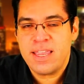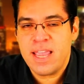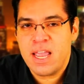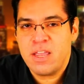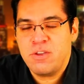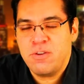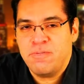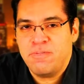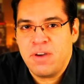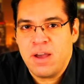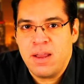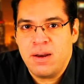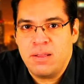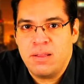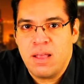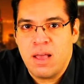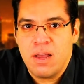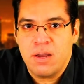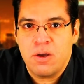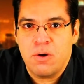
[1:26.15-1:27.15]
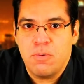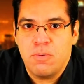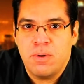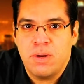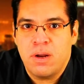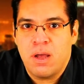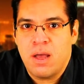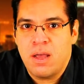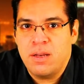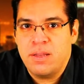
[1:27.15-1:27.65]
Yeah, you've got a lot
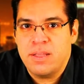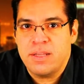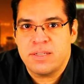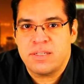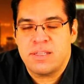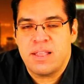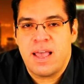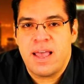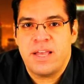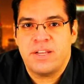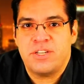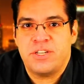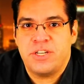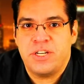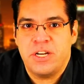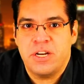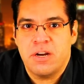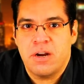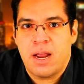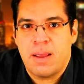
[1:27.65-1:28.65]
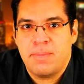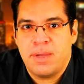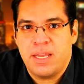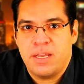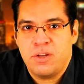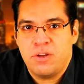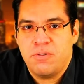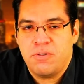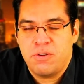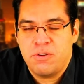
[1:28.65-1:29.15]
going on this last year. I
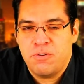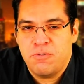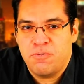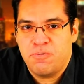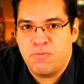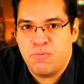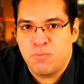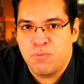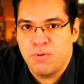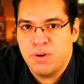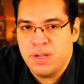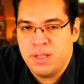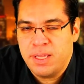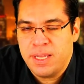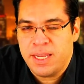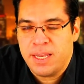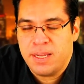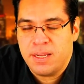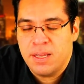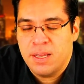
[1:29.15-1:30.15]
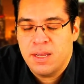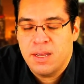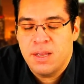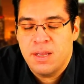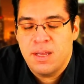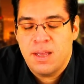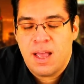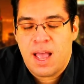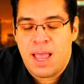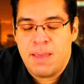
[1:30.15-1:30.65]
mean, you've really.
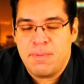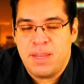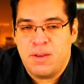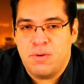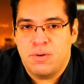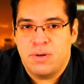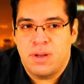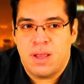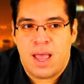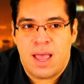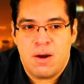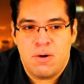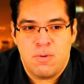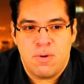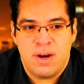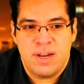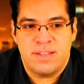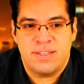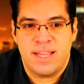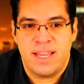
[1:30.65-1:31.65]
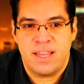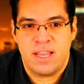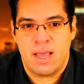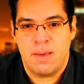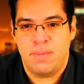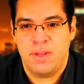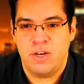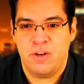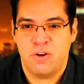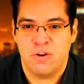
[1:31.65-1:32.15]
I don't want to say
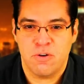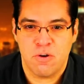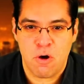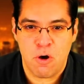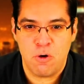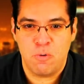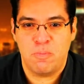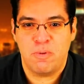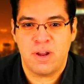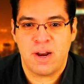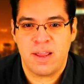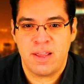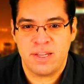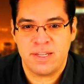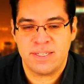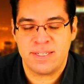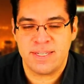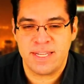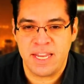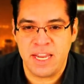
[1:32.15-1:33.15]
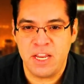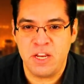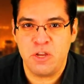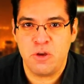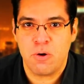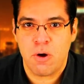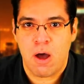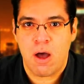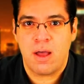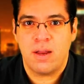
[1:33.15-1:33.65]
come into your own, but seeing
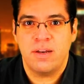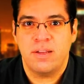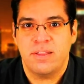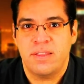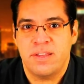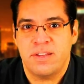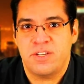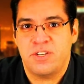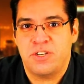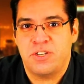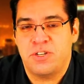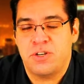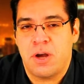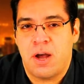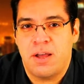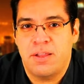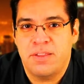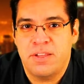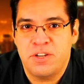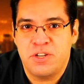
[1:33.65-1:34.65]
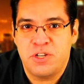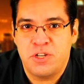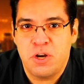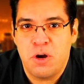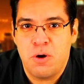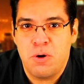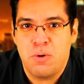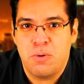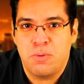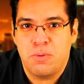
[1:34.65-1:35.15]
you on this
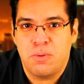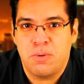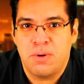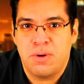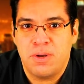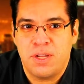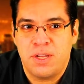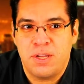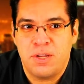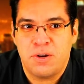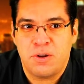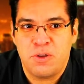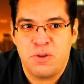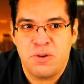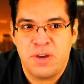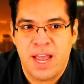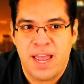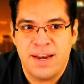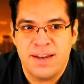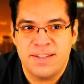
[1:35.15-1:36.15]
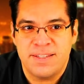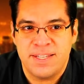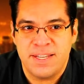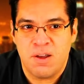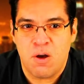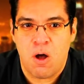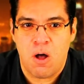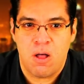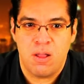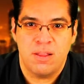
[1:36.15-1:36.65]
show, you kind of
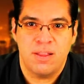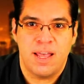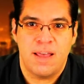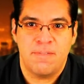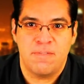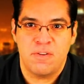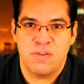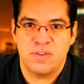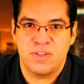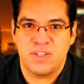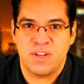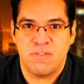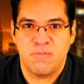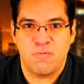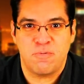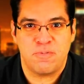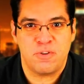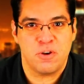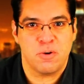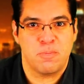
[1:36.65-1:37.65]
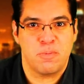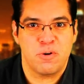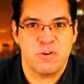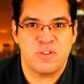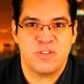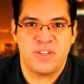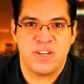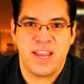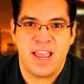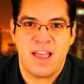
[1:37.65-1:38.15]
see all levels of your
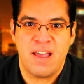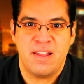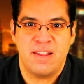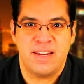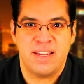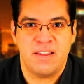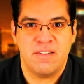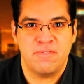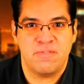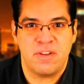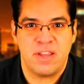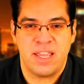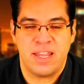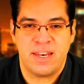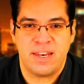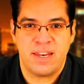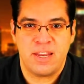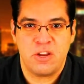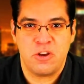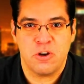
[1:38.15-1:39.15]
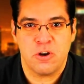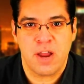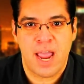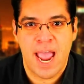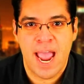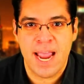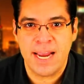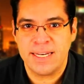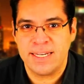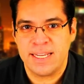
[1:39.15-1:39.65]
personality in your
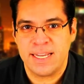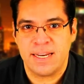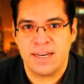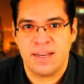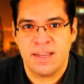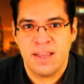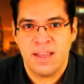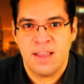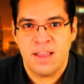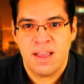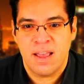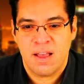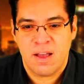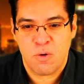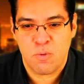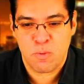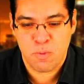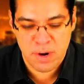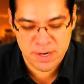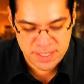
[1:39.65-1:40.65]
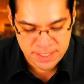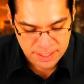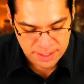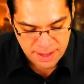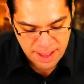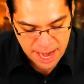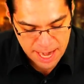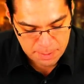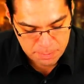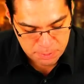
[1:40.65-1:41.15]
acting. What's it
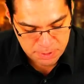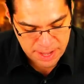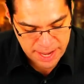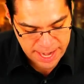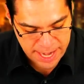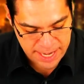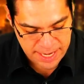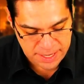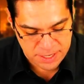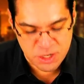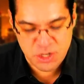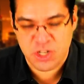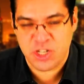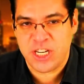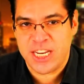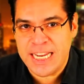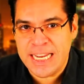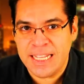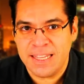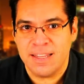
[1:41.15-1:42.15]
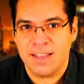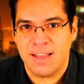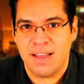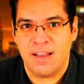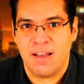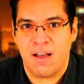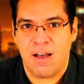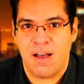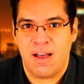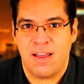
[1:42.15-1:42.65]
like playing
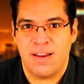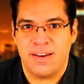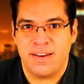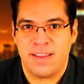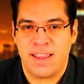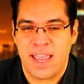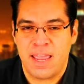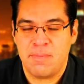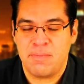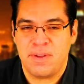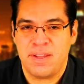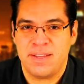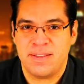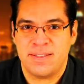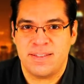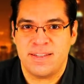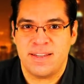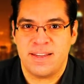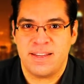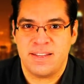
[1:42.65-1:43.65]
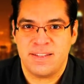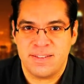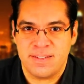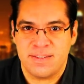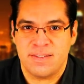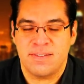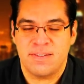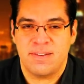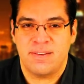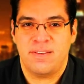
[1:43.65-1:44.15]
Sheila on
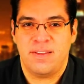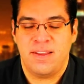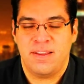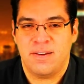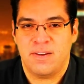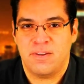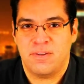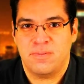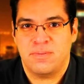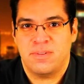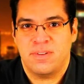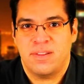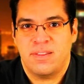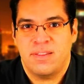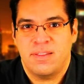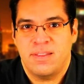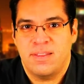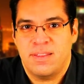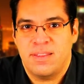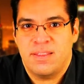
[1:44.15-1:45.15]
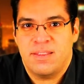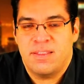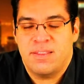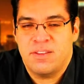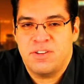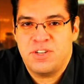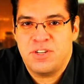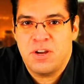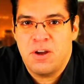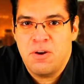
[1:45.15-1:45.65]
NBC's,
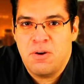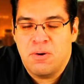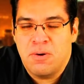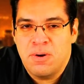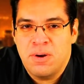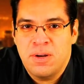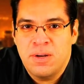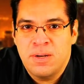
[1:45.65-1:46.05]
the show?